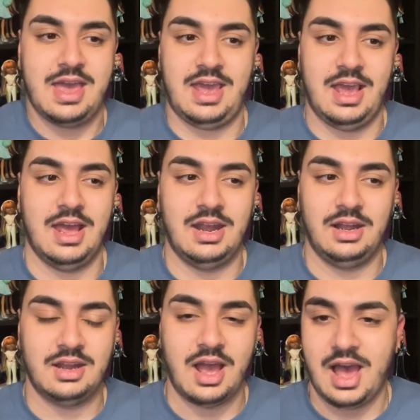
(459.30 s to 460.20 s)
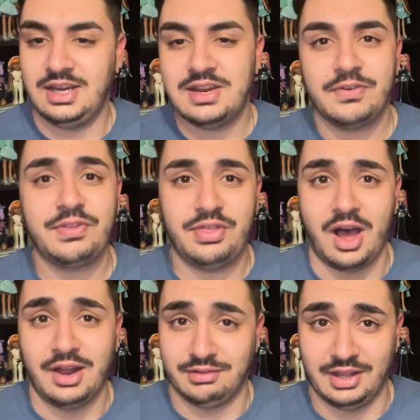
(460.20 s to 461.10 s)
And I never
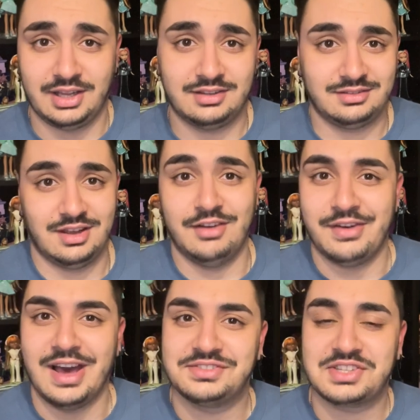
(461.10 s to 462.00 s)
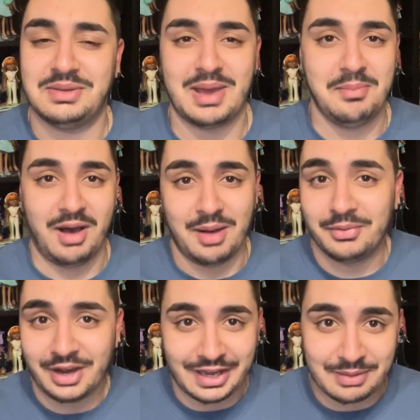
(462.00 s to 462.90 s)
thought, like, of asking my mom
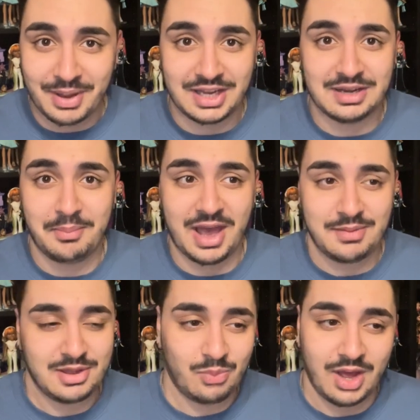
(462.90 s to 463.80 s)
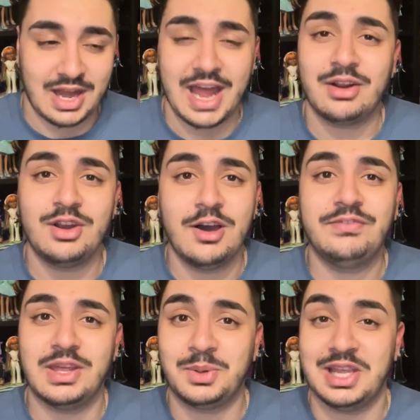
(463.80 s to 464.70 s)
or anybody to buy me one. I don't know if
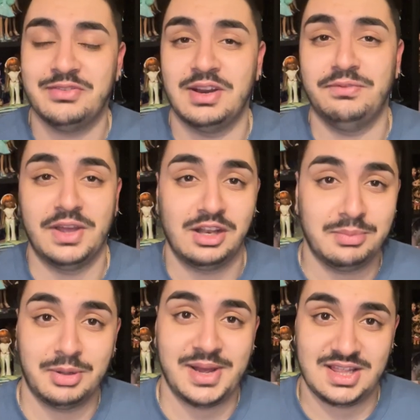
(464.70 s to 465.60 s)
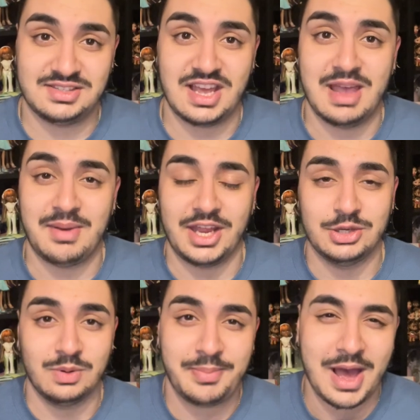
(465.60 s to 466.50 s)
they were even available by the time I
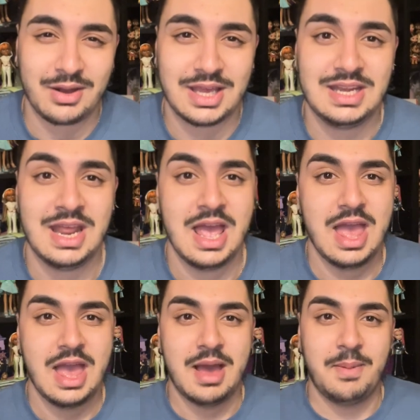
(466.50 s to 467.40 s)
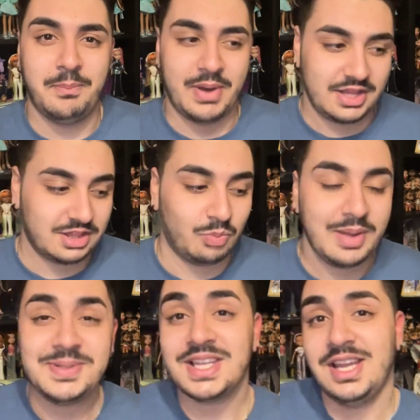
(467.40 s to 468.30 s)
knew about it, but the
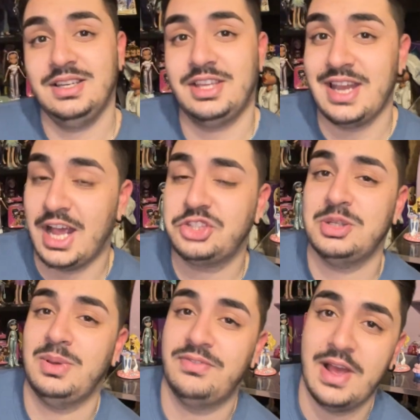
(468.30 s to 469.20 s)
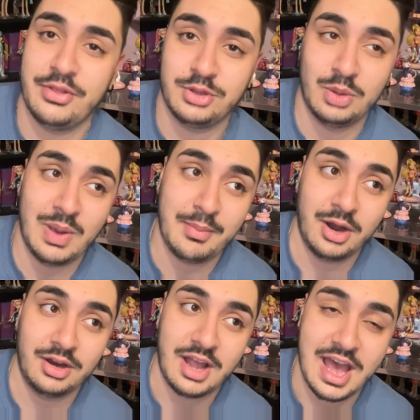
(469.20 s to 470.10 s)
website can actually be found through the web
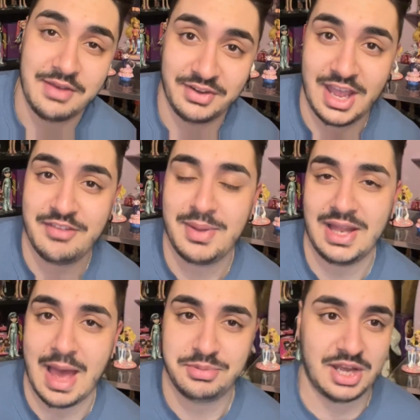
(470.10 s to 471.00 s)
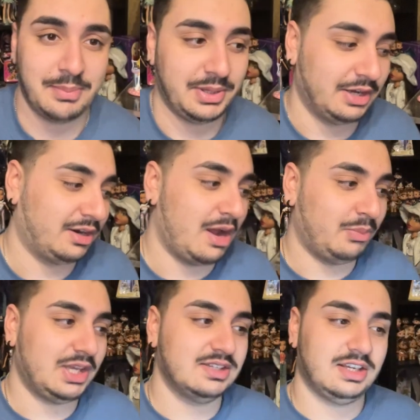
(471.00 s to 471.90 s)
archive, and I have my laptop here, and
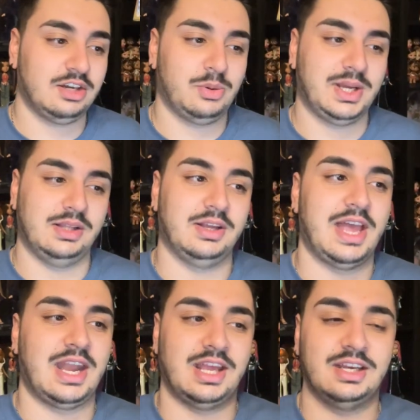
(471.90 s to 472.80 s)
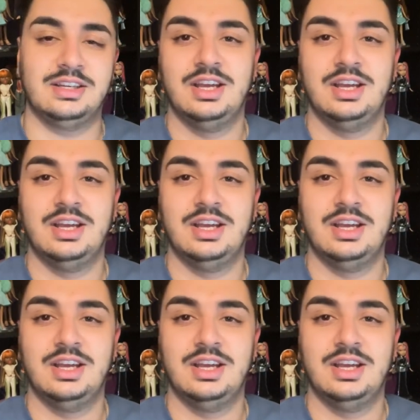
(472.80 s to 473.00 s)
we can take a quick look at it.